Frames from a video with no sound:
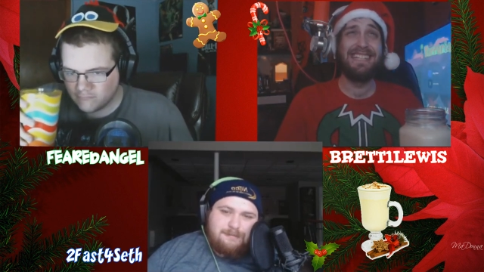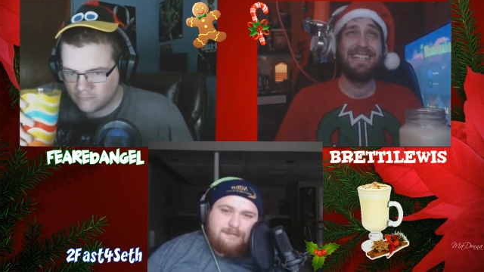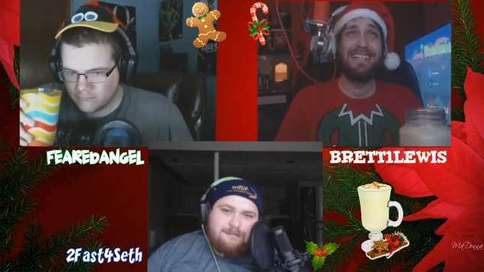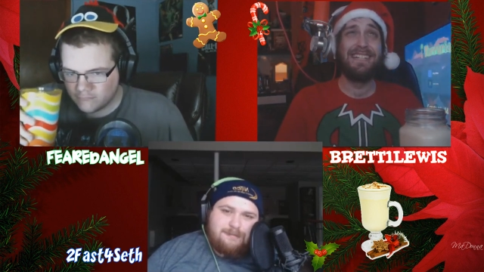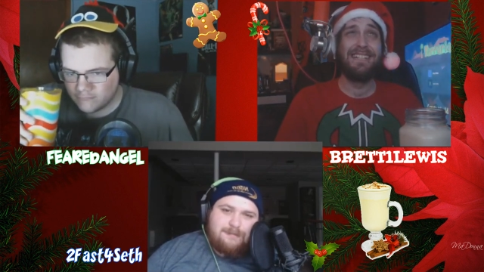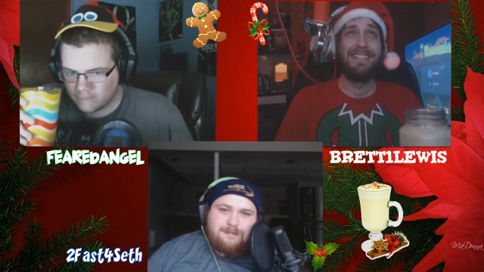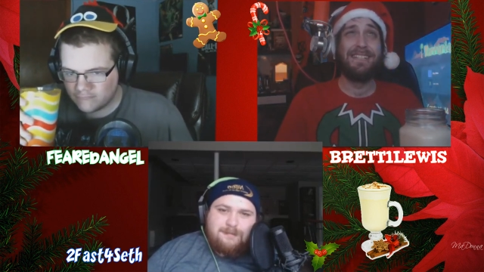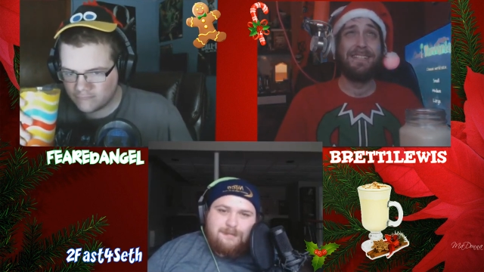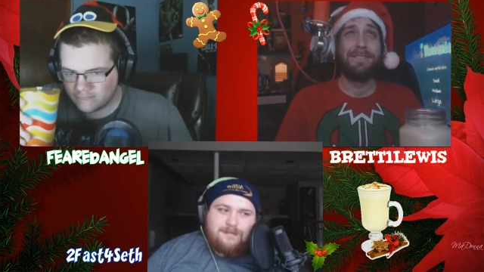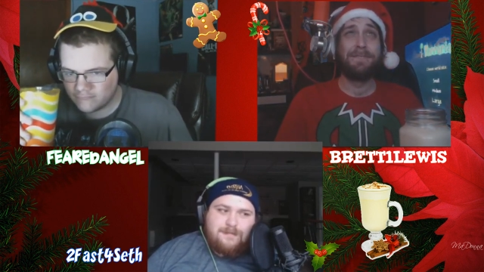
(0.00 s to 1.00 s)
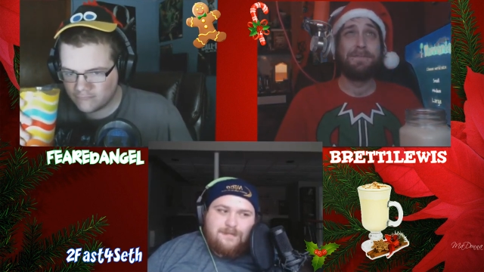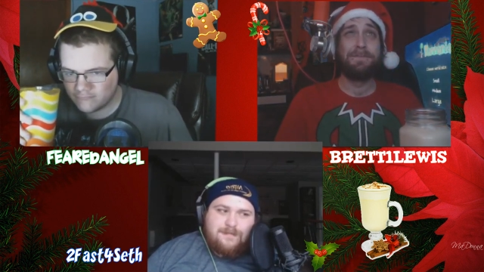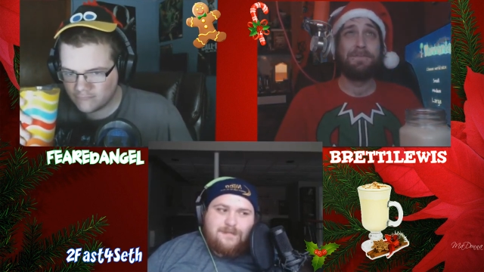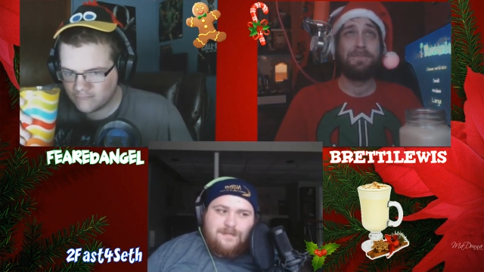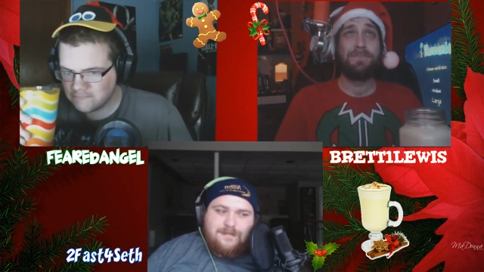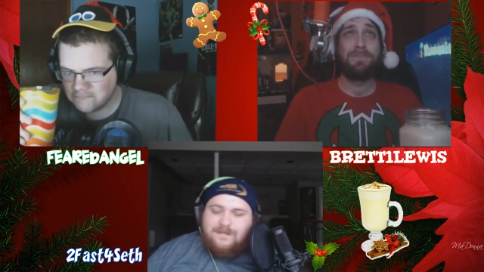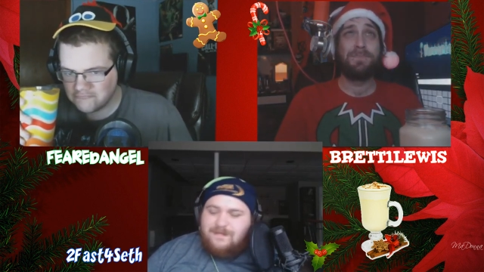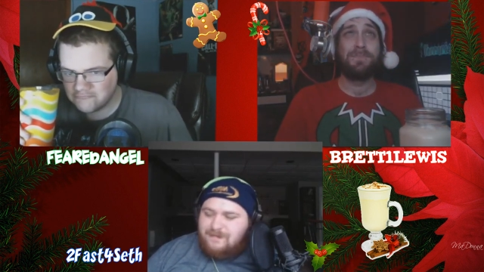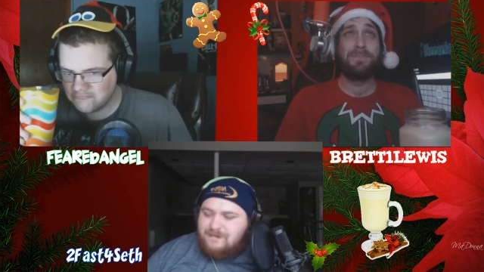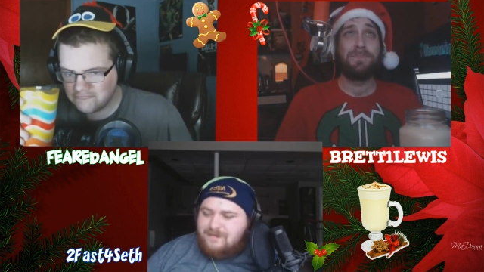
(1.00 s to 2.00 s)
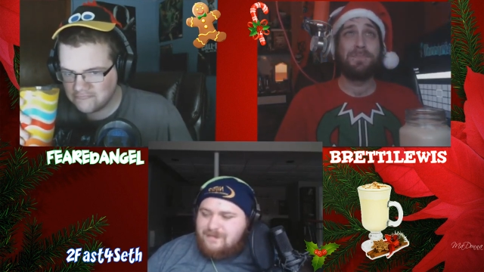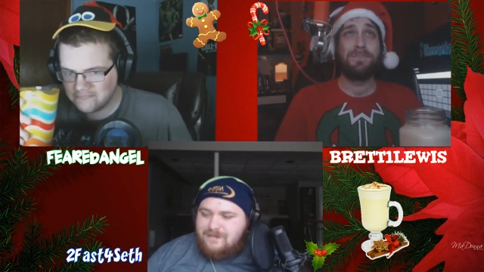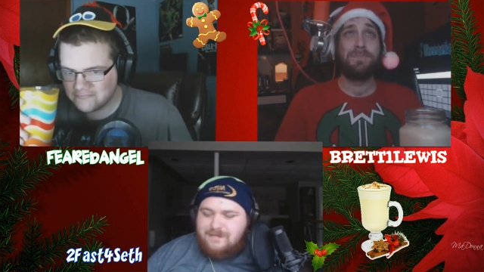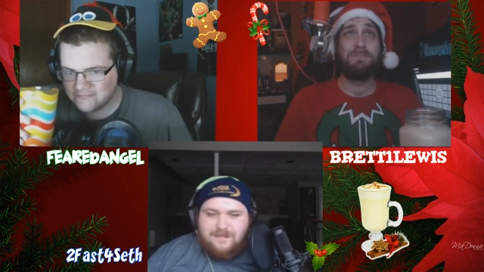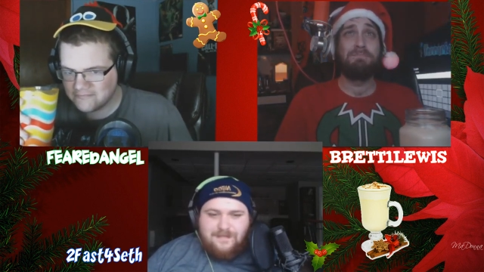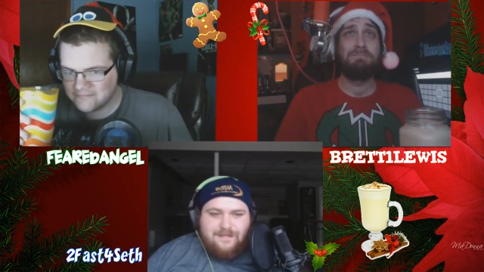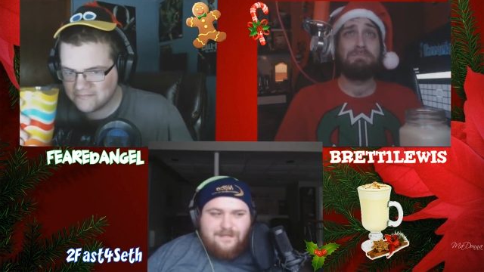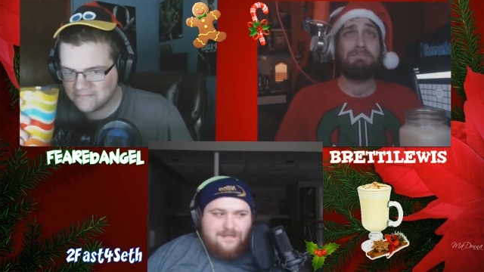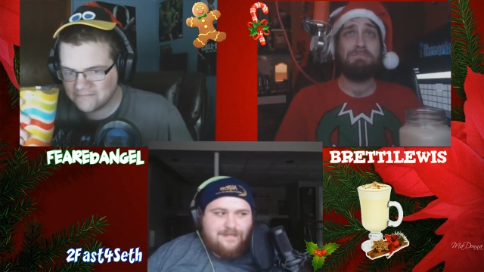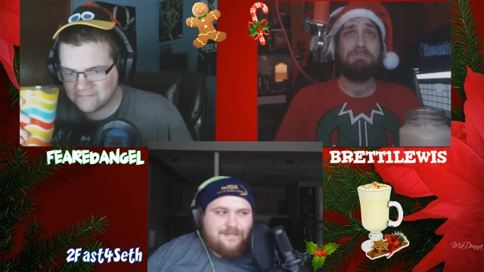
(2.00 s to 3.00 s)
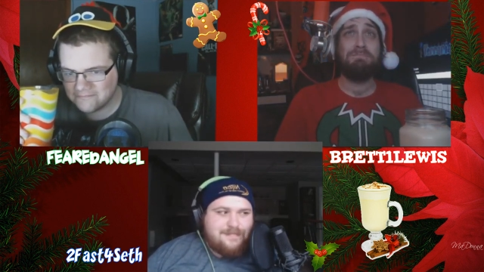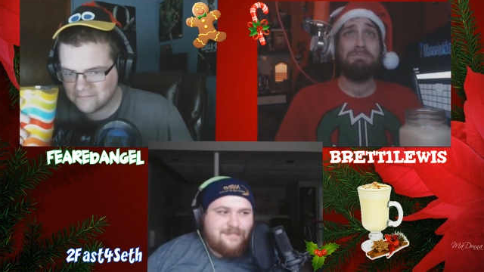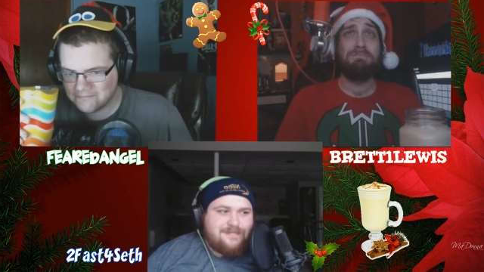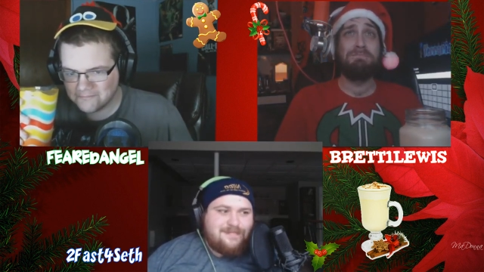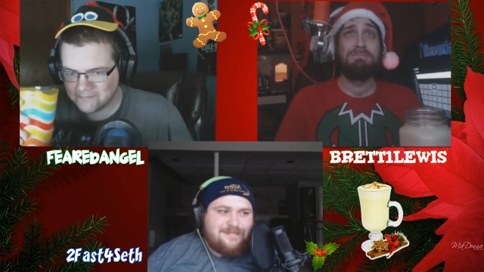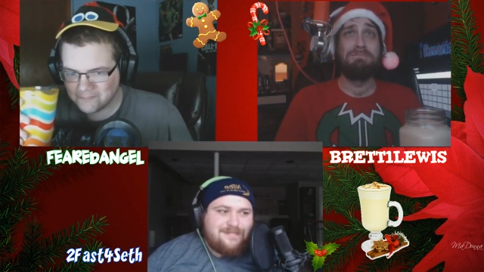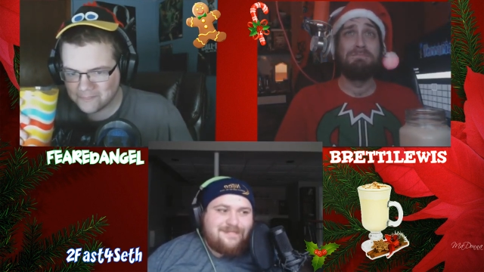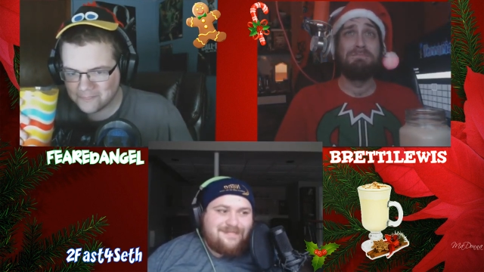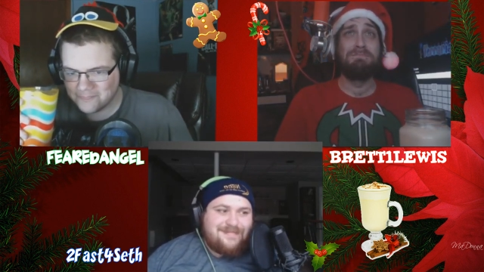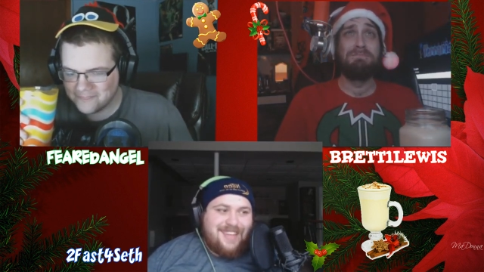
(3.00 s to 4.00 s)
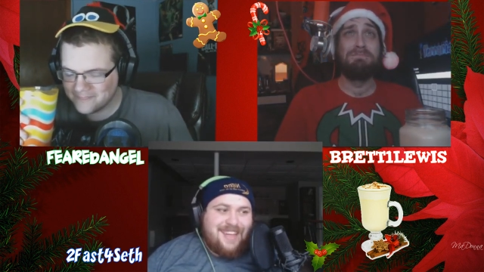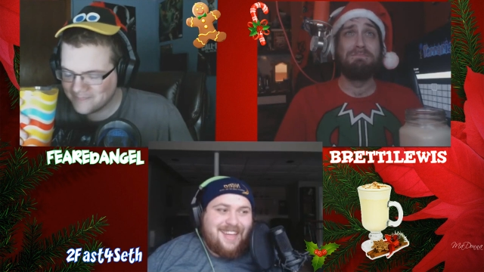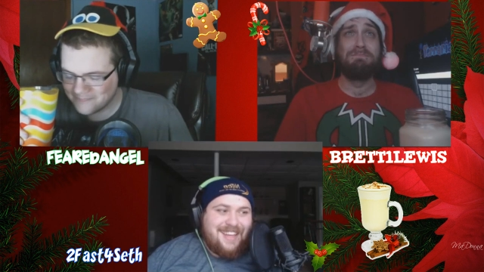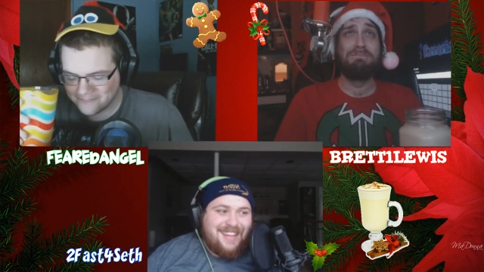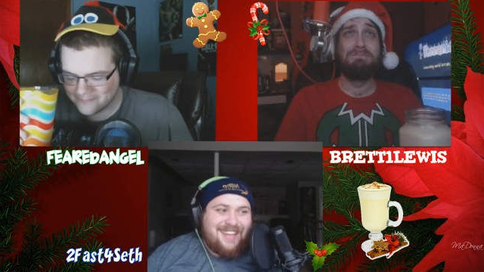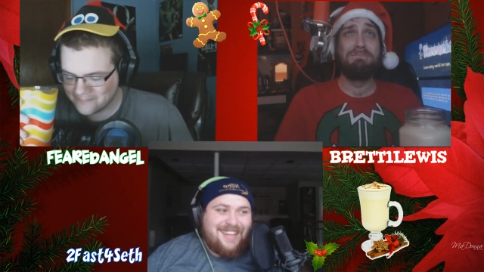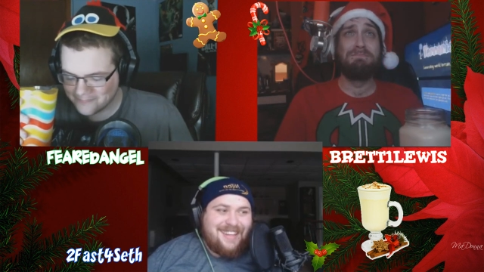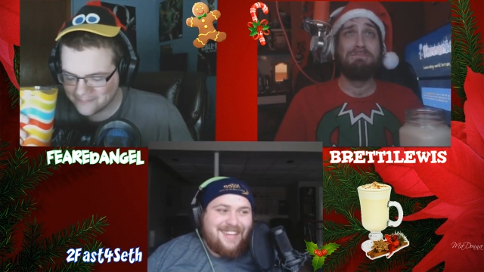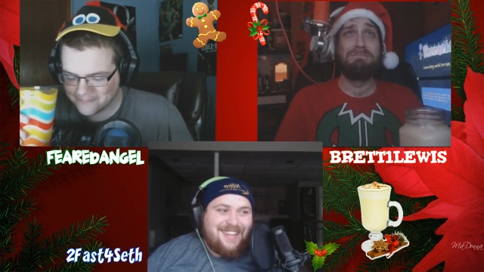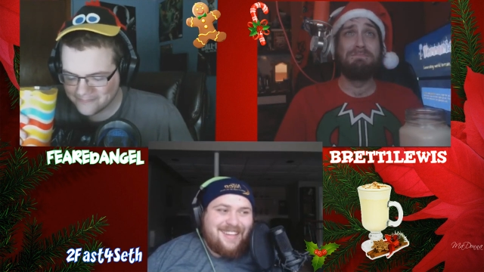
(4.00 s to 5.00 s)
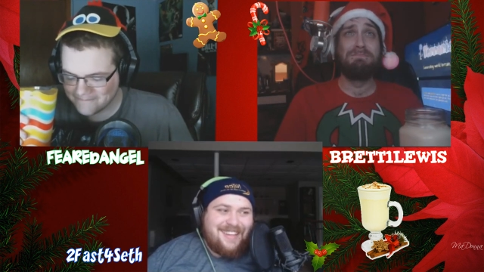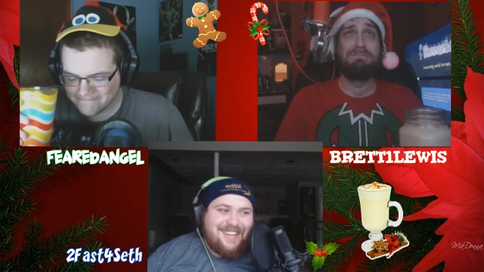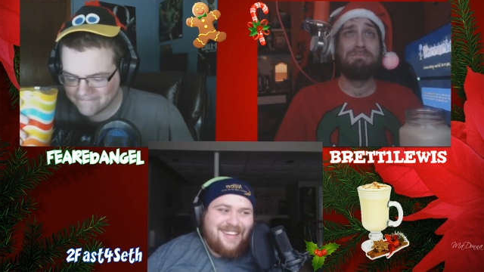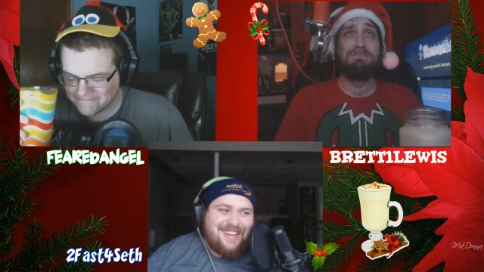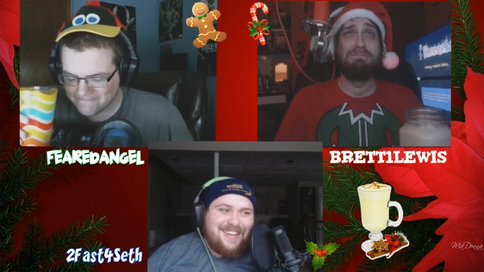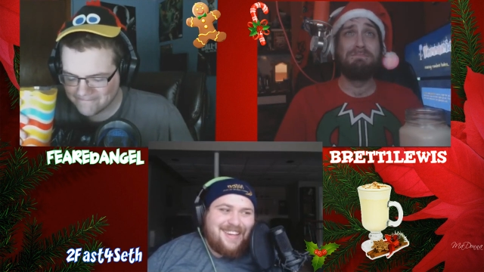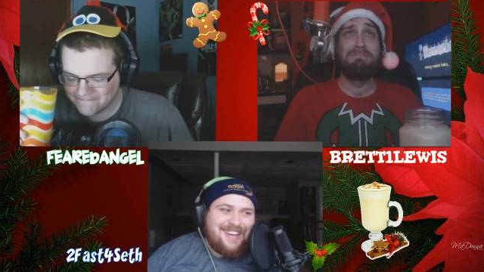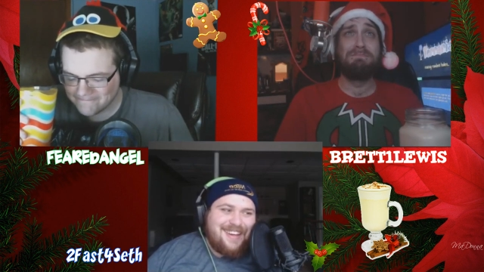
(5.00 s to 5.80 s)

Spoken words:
Nobody speaks.